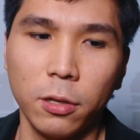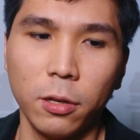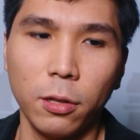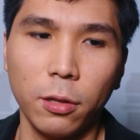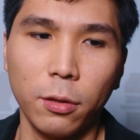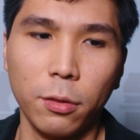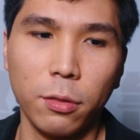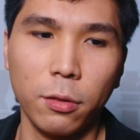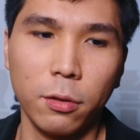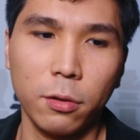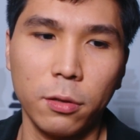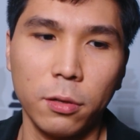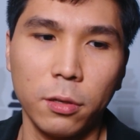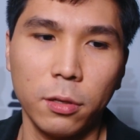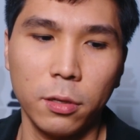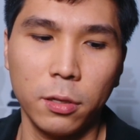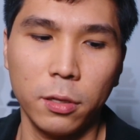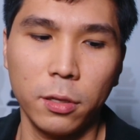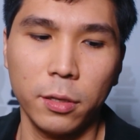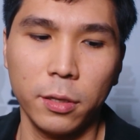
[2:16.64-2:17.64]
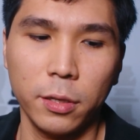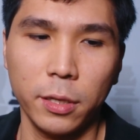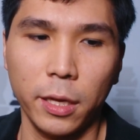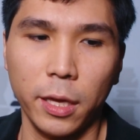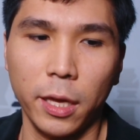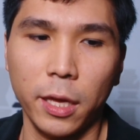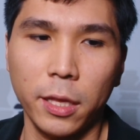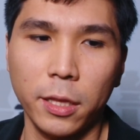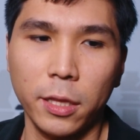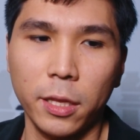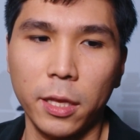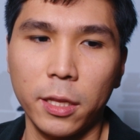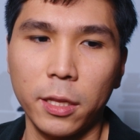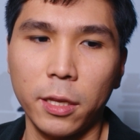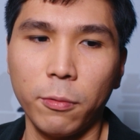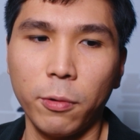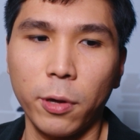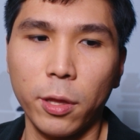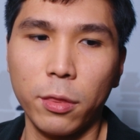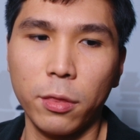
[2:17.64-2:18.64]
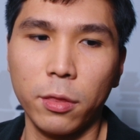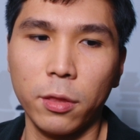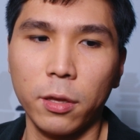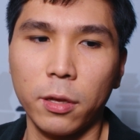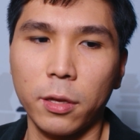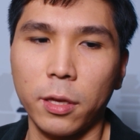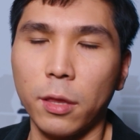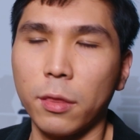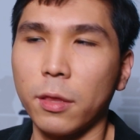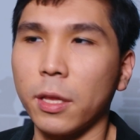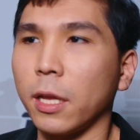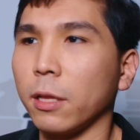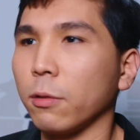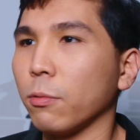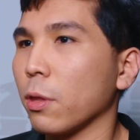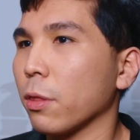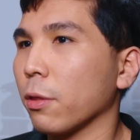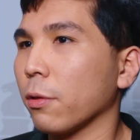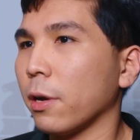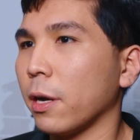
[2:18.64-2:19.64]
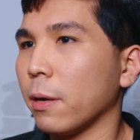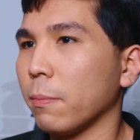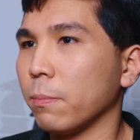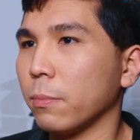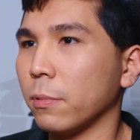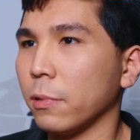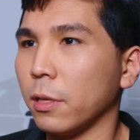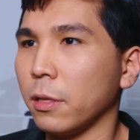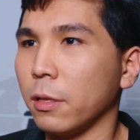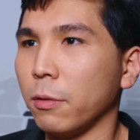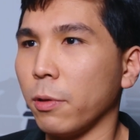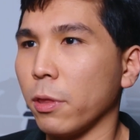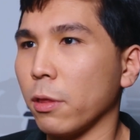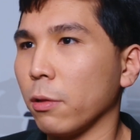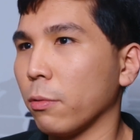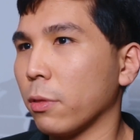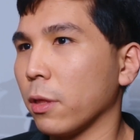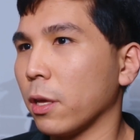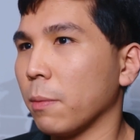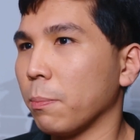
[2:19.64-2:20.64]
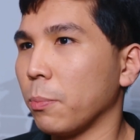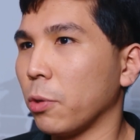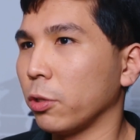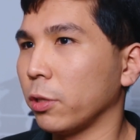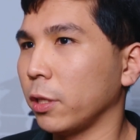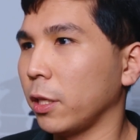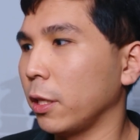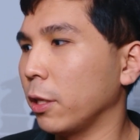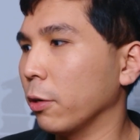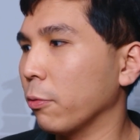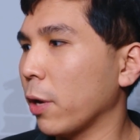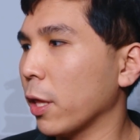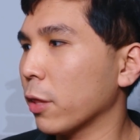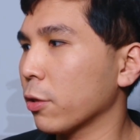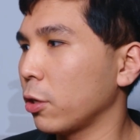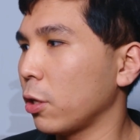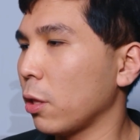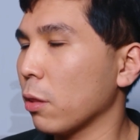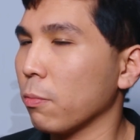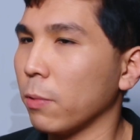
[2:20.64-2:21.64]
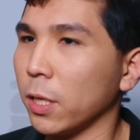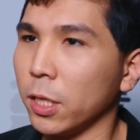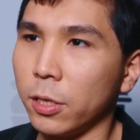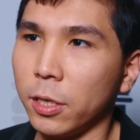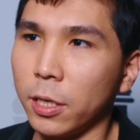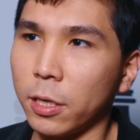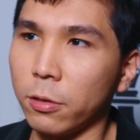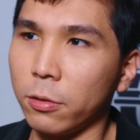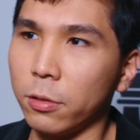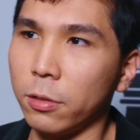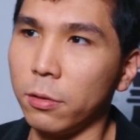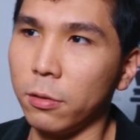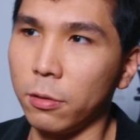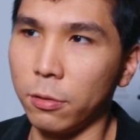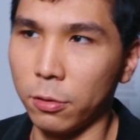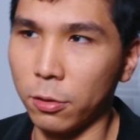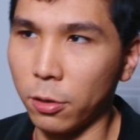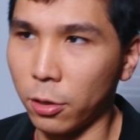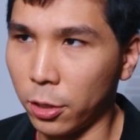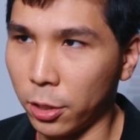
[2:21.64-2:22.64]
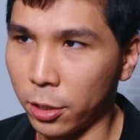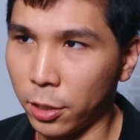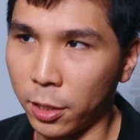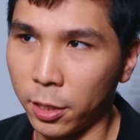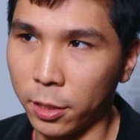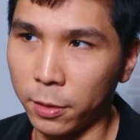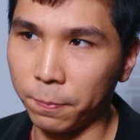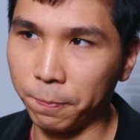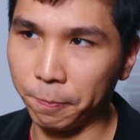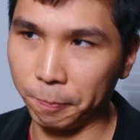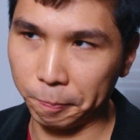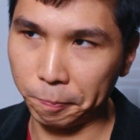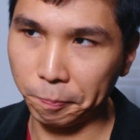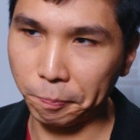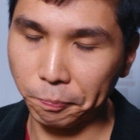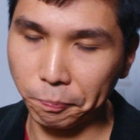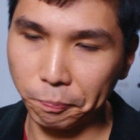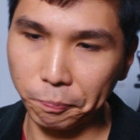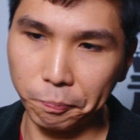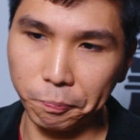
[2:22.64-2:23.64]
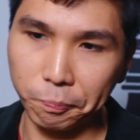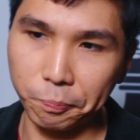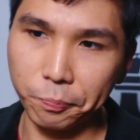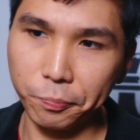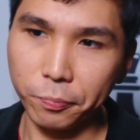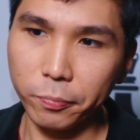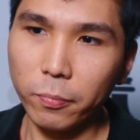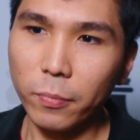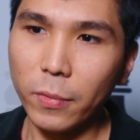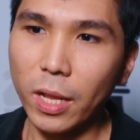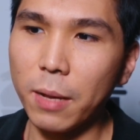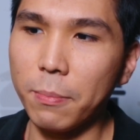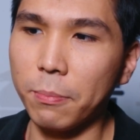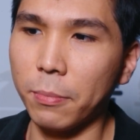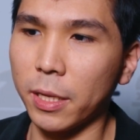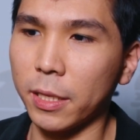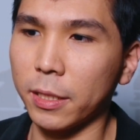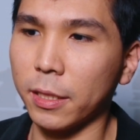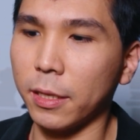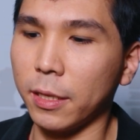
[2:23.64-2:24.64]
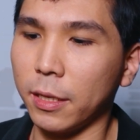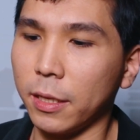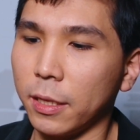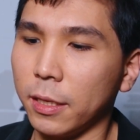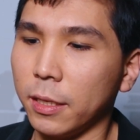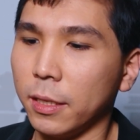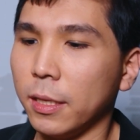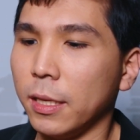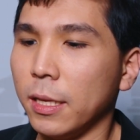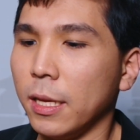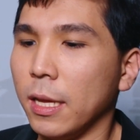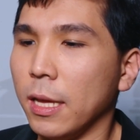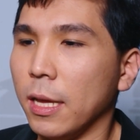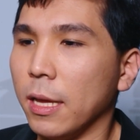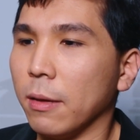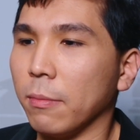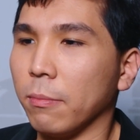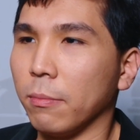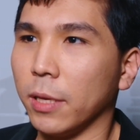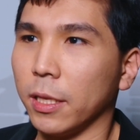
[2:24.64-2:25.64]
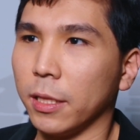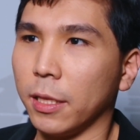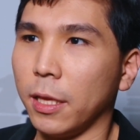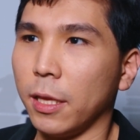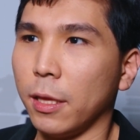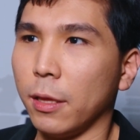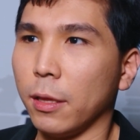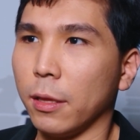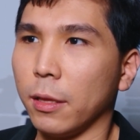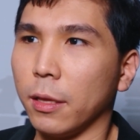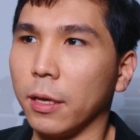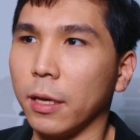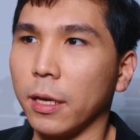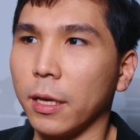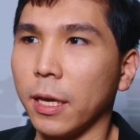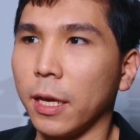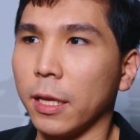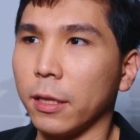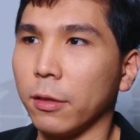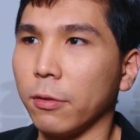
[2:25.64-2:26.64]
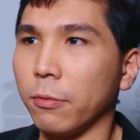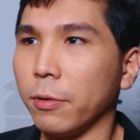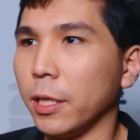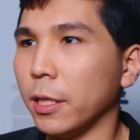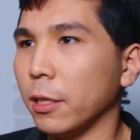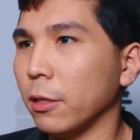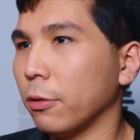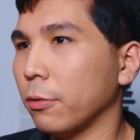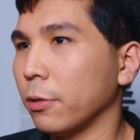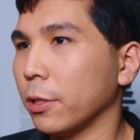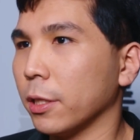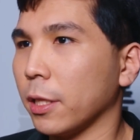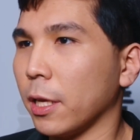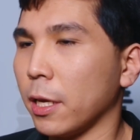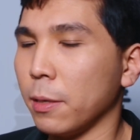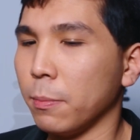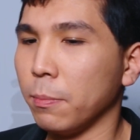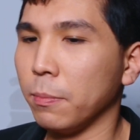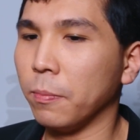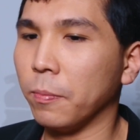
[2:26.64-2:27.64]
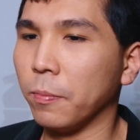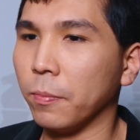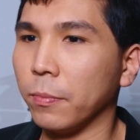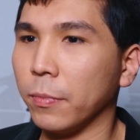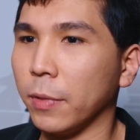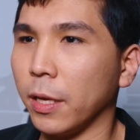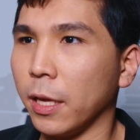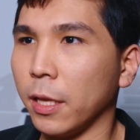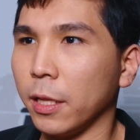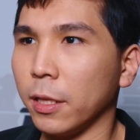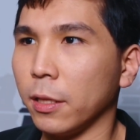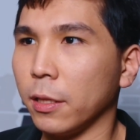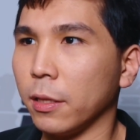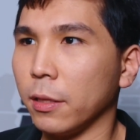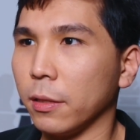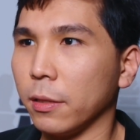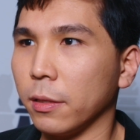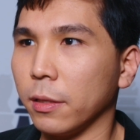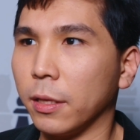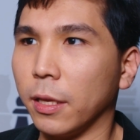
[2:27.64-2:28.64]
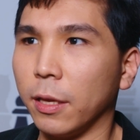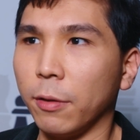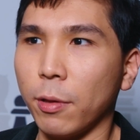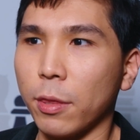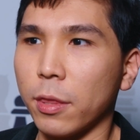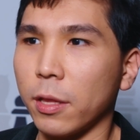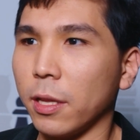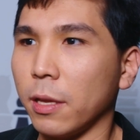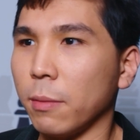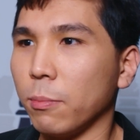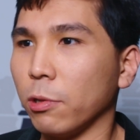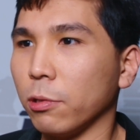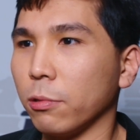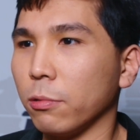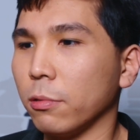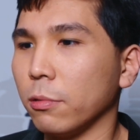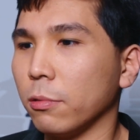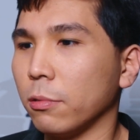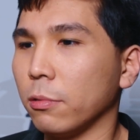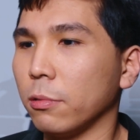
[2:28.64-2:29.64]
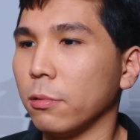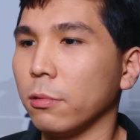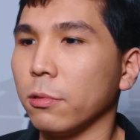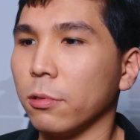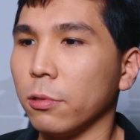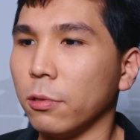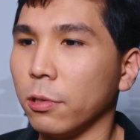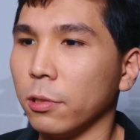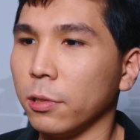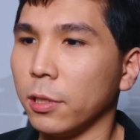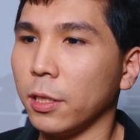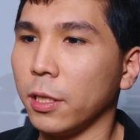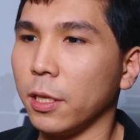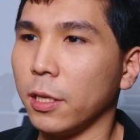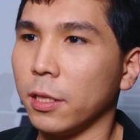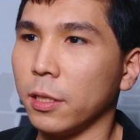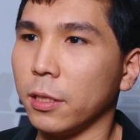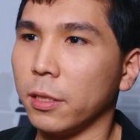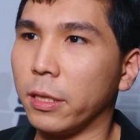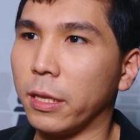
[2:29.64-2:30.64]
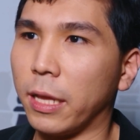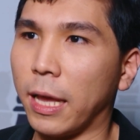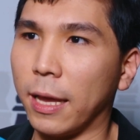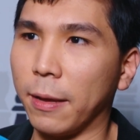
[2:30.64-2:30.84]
also, and then he was his knight was trapped and he was losing a pawn. Then the question is whether he could draw or not, but he got really low on time and he wasn't able to hold in the end.